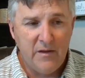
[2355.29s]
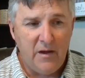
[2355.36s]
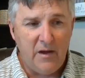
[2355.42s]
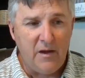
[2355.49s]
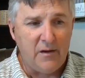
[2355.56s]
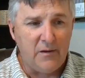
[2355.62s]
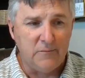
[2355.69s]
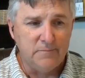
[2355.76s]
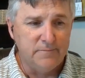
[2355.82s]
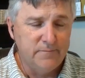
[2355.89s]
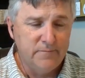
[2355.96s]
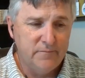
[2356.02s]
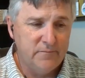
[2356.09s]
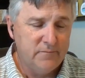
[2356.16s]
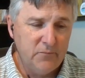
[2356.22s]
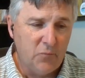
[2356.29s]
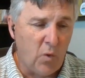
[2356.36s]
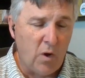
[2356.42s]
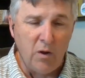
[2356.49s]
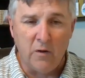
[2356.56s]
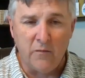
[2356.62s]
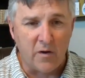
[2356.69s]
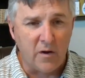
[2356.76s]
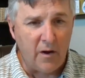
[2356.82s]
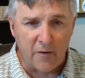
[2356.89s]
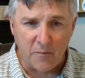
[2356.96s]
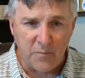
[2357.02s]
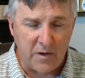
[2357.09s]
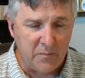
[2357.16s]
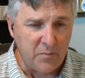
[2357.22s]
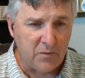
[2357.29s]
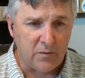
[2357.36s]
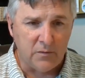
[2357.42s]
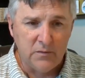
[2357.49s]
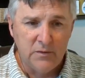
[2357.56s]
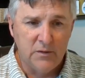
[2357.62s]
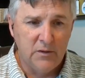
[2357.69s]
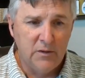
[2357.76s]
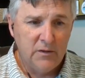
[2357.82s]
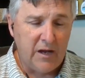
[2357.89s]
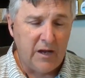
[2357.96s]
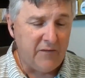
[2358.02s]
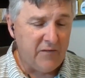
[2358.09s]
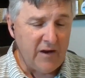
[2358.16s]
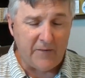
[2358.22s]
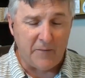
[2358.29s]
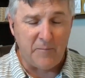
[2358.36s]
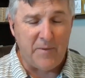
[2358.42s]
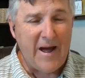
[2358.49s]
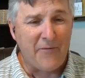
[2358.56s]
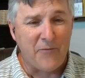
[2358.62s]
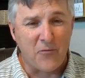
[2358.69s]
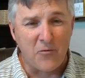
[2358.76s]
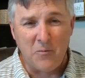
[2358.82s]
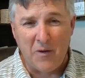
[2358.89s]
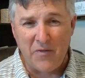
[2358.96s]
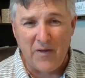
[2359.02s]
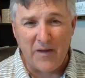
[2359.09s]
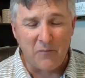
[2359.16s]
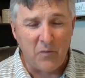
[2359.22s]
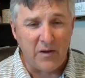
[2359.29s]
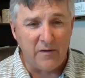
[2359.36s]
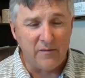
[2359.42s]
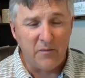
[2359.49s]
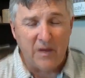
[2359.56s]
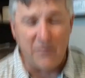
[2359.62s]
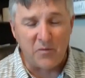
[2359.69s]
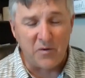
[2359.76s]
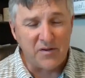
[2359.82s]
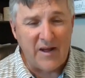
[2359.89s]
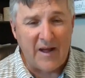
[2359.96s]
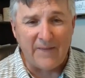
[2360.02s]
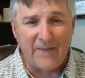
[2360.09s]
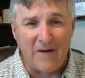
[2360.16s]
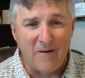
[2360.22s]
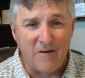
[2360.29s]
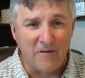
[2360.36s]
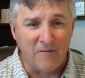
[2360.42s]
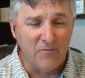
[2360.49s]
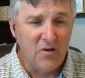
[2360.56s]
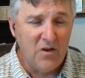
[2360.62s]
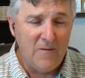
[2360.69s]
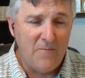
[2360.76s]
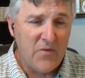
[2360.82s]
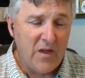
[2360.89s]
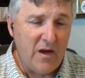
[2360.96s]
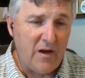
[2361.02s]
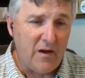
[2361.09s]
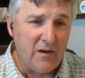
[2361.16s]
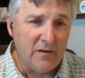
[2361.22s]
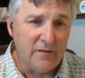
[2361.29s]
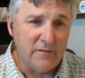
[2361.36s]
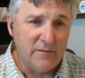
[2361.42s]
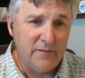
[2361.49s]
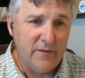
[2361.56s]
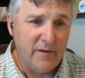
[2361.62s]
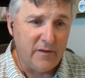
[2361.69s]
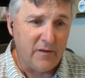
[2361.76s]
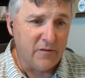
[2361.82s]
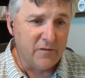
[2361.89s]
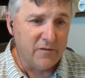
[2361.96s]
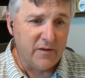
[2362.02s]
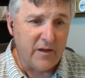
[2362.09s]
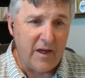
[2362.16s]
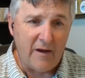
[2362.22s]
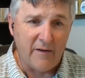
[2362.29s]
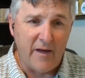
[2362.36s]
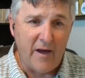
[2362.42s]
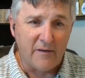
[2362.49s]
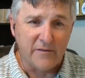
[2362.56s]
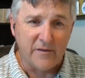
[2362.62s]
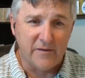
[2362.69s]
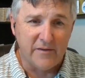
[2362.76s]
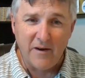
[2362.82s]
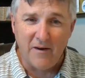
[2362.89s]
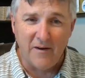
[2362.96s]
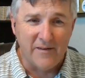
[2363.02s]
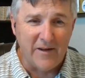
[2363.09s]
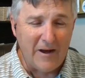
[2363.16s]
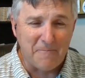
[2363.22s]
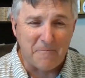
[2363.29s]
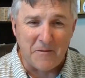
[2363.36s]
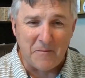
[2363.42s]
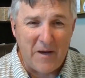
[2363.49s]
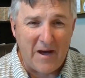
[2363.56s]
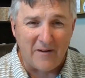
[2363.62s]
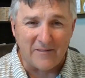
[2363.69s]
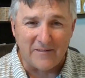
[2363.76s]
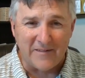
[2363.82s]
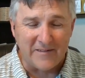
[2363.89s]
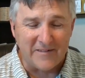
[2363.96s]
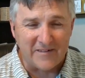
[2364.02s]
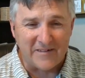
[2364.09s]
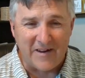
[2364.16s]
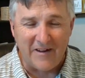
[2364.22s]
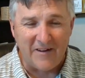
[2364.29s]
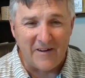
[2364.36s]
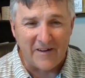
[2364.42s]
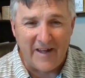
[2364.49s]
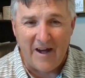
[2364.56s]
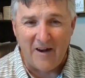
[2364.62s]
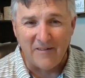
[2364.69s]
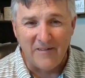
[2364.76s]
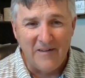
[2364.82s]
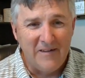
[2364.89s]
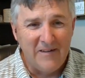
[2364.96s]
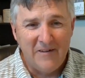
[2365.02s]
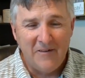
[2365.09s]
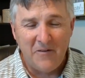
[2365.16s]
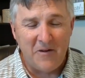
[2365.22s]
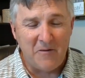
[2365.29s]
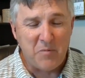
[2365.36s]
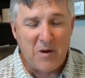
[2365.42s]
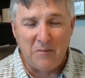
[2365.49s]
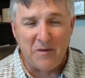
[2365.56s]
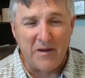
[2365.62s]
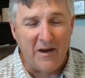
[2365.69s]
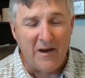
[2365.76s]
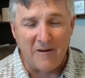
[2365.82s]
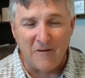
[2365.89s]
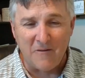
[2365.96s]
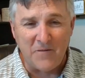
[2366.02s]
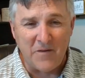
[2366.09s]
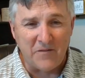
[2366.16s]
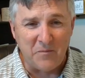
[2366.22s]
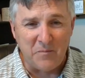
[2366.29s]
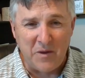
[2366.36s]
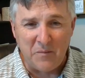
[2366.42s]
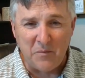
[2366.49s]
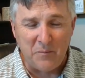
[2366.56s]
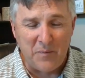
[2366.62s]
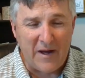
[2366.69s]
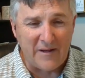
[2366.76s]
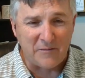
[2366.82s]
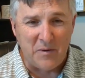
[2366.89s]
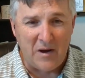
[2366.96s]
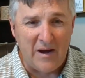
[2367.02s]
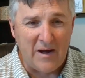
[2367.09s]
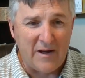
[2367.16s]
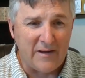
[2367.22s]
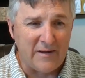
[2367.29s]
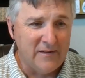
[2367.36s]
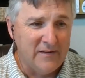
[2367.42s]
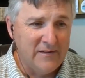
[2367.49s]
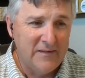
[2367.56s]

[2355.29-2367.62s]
Well over 100 people. Even at the bathroom, I think as we sat there and used the outhouses there on top of the mountain and kind of hung out, probably 150 people passed by.